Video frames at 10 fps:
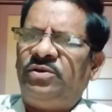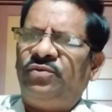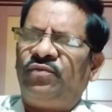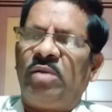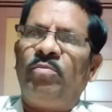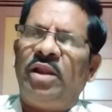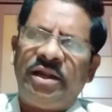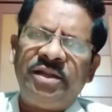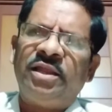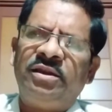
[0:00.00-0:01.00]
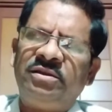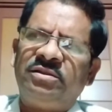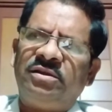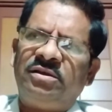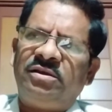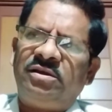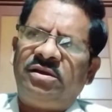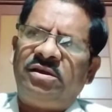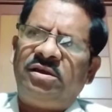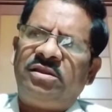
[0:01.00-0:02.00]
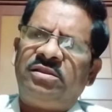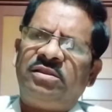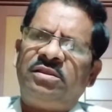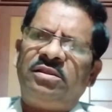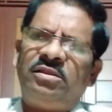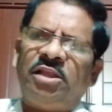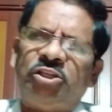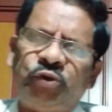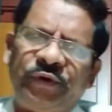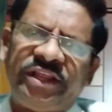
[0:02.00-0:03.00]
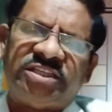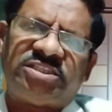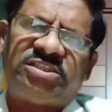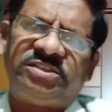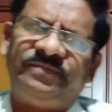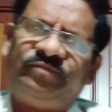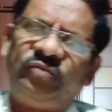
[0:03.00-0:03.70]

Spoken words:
from London, the duties